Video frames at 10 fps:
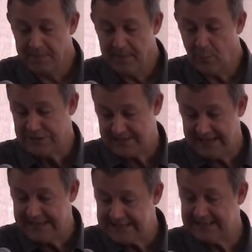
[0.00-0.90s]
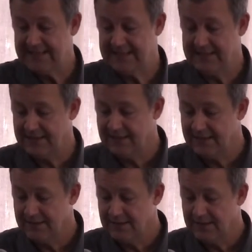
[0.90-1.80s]
which they had seen
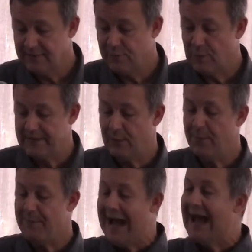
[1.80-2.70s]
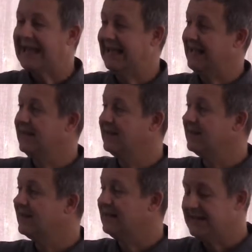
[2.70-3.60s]
from when they were back
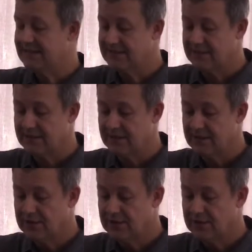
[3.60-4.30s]
in the eastern